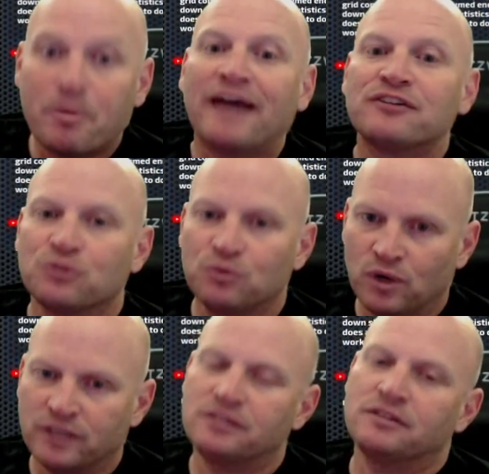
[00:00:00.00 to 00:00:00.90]
the pass
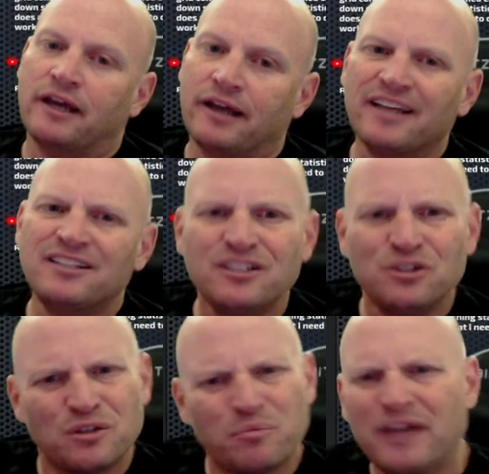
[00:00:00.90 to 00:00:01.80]
through ones, I, I
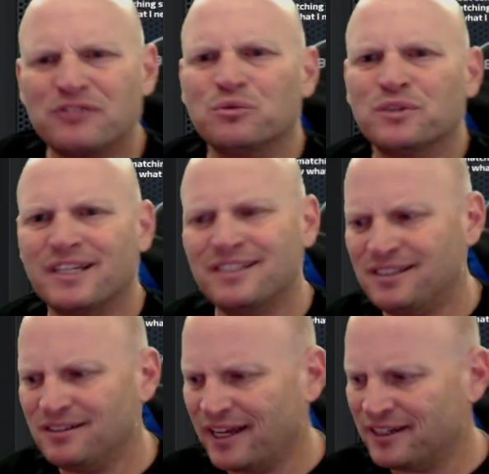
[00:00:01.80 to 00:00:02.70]
did use the pass through ones. I
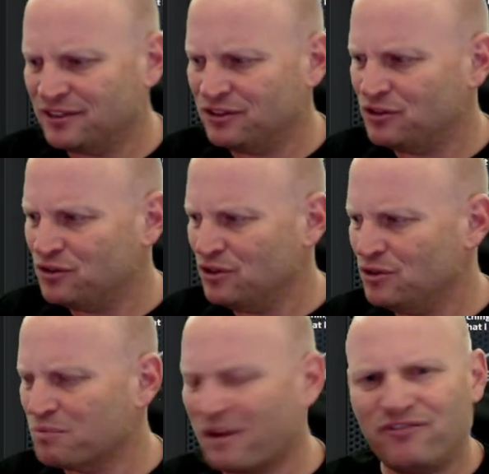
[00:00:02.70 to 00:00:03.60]
still had to
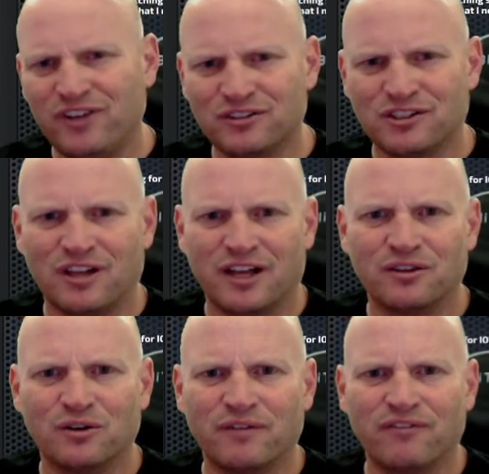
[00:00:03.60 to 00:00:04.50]
use my fingers a
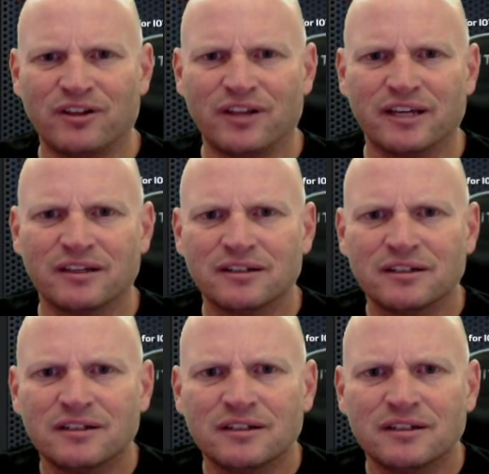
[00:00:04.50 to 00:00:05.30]
lot though. I felt like